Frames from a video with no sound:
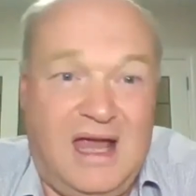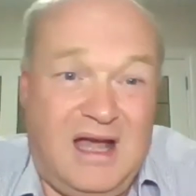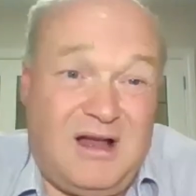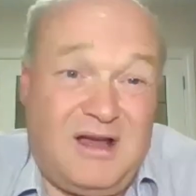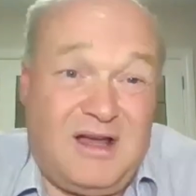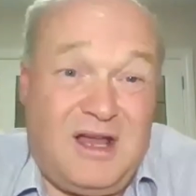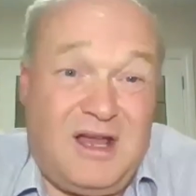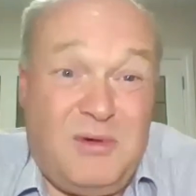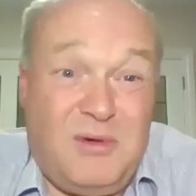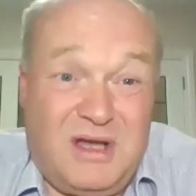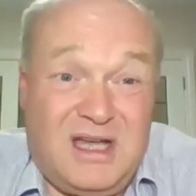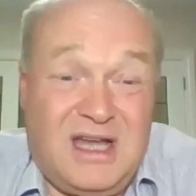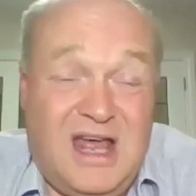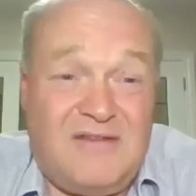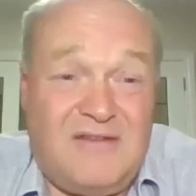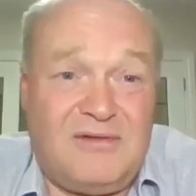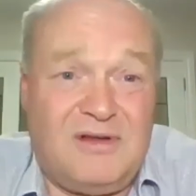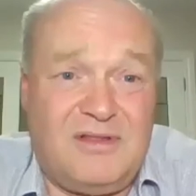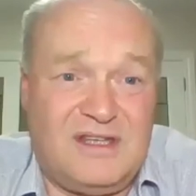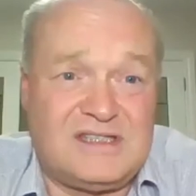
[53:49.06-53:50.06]
I know we didn't
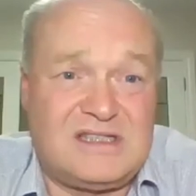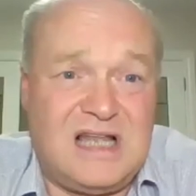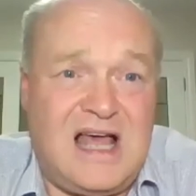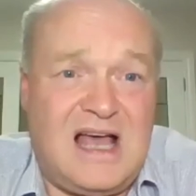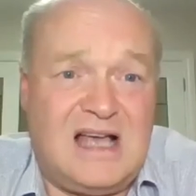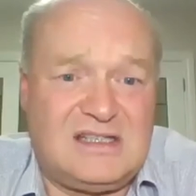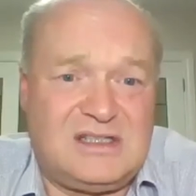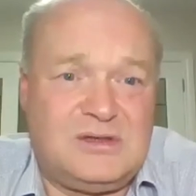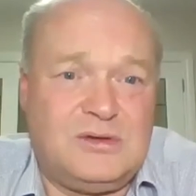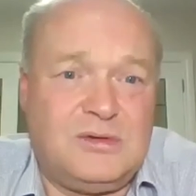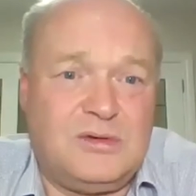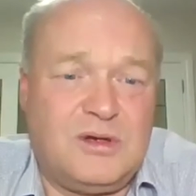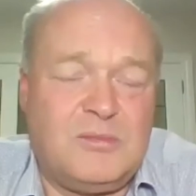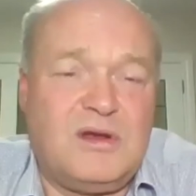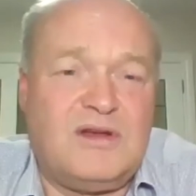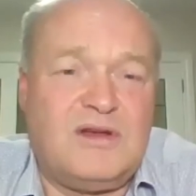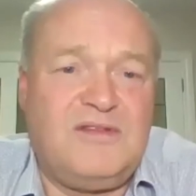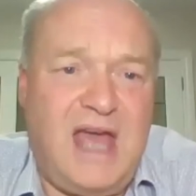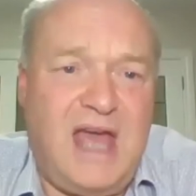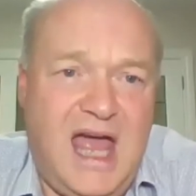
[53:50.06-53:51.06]
have one this last autumn, but if